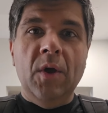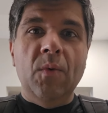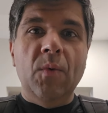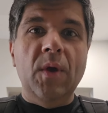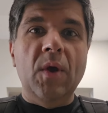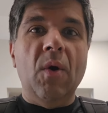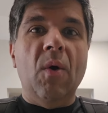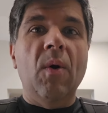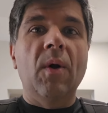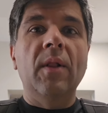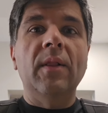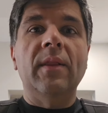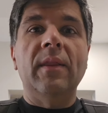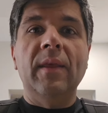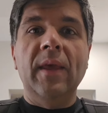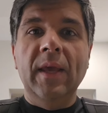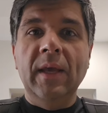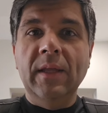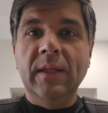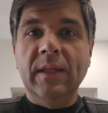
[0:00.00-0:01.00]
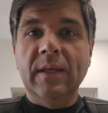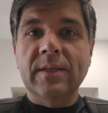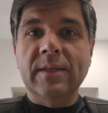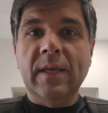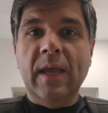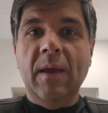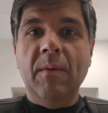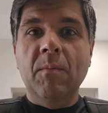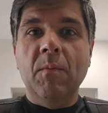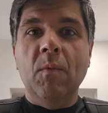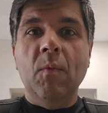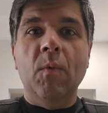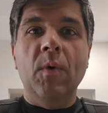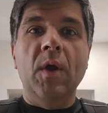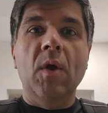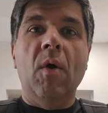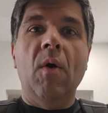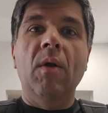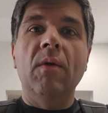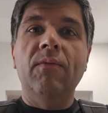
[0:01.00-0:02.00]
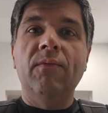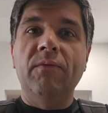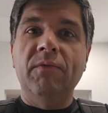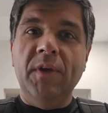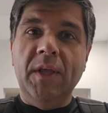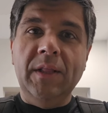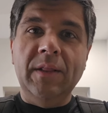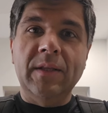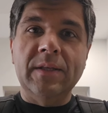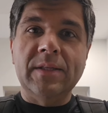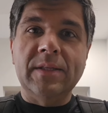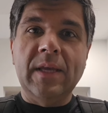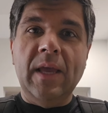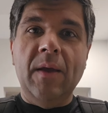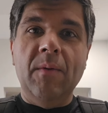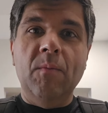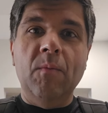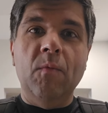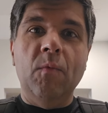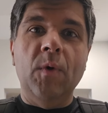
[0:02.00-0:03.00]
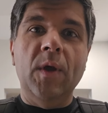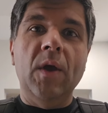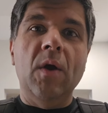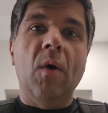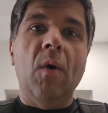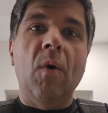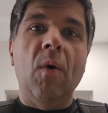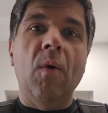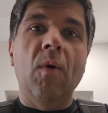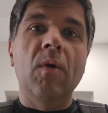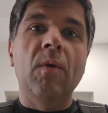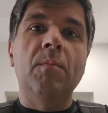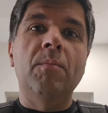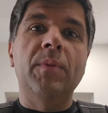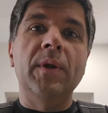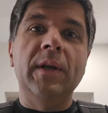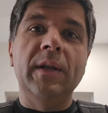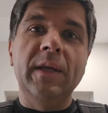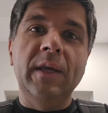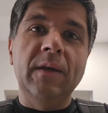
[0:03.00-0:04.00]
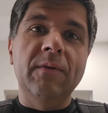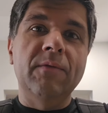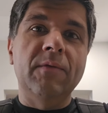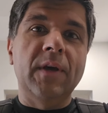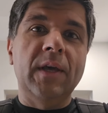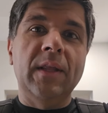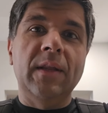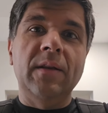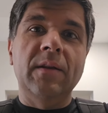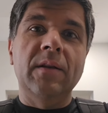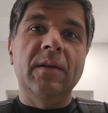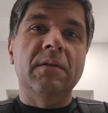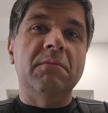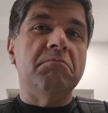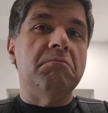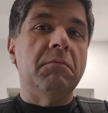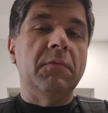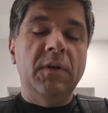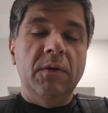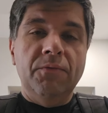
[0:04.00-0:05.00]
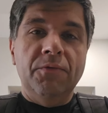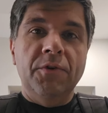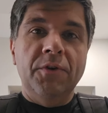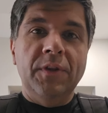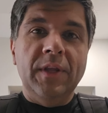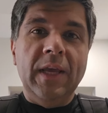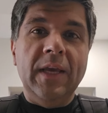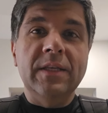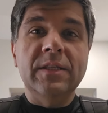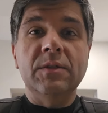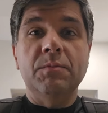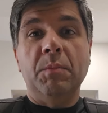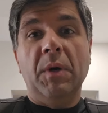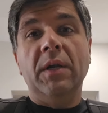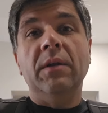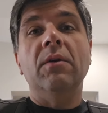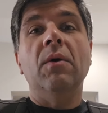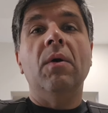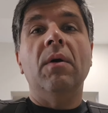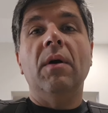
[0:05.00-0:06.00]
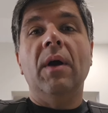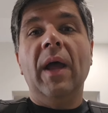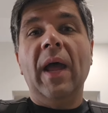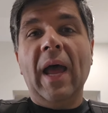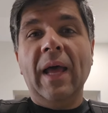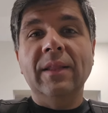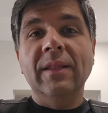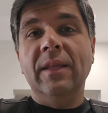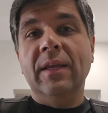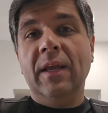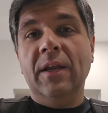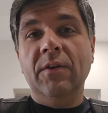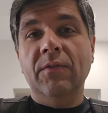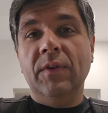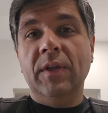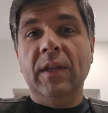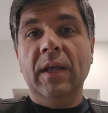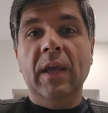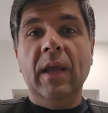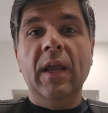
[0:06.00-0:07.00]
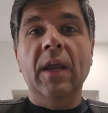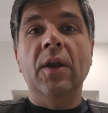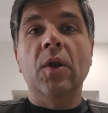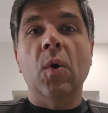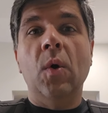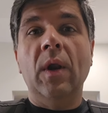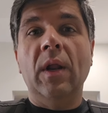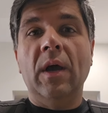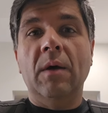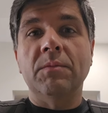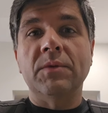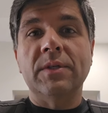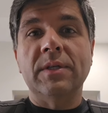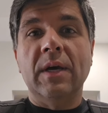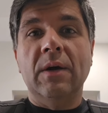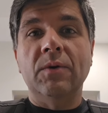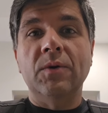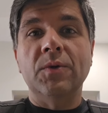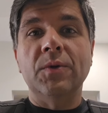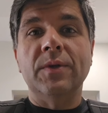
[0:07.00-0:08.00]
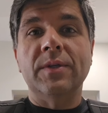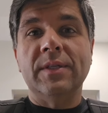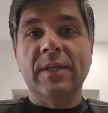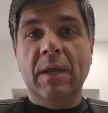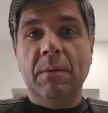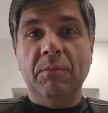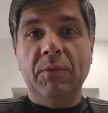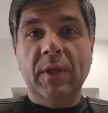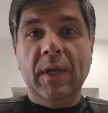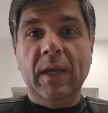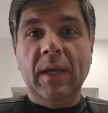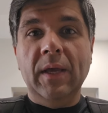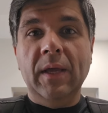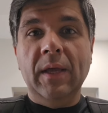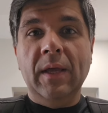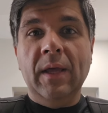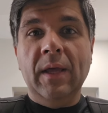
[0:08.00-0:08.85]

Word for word: We all think the same, we all feel the same, we all believe in different things, but at the end of the day, it all comes down to the same thing.